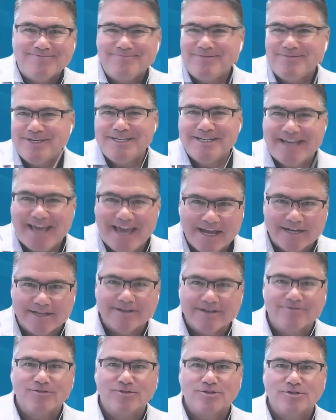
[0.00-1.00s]
into
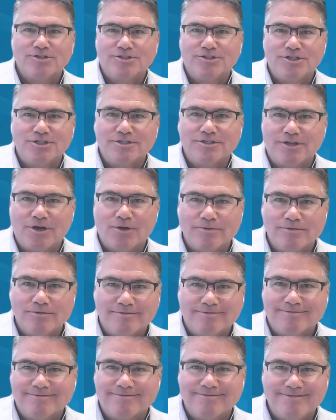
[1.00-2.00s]
Canada versus just
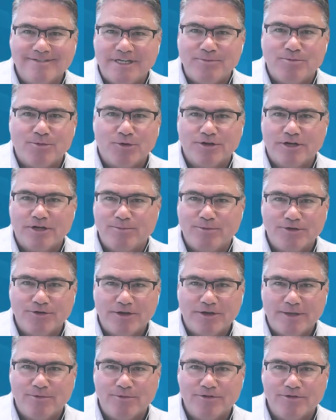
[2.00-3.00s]
going deeper and deeper and
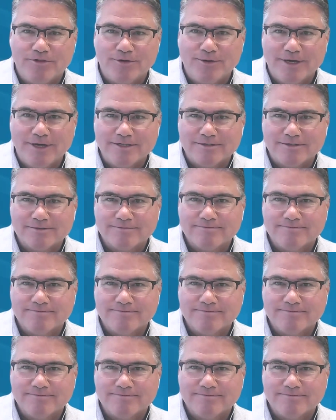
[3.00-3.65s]
deeper in the US?